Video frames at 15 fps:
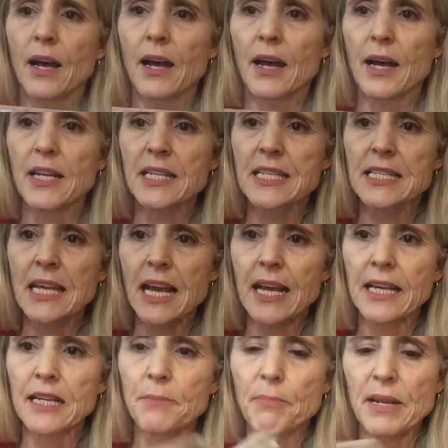
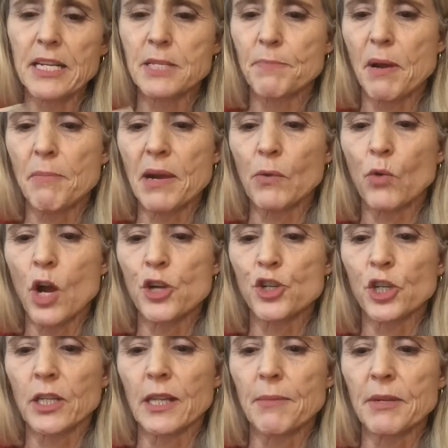signed baseball by Roger
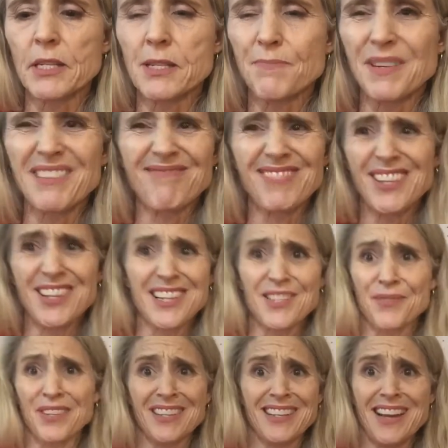Clemens, but you guys
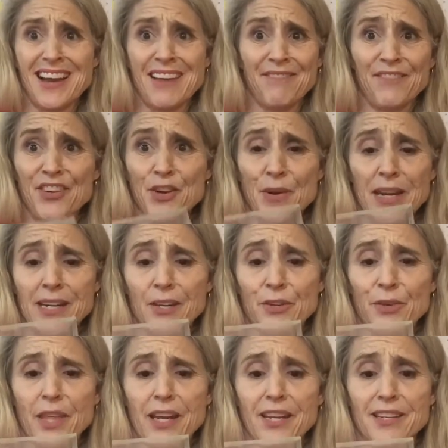would not have no idea who
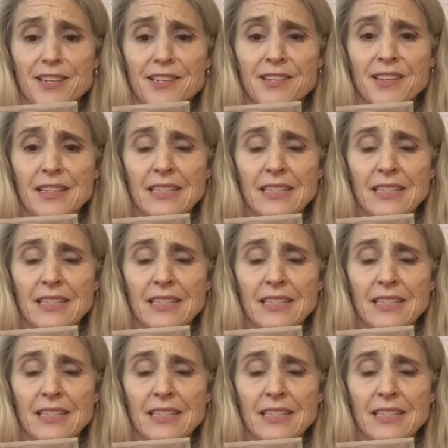that is.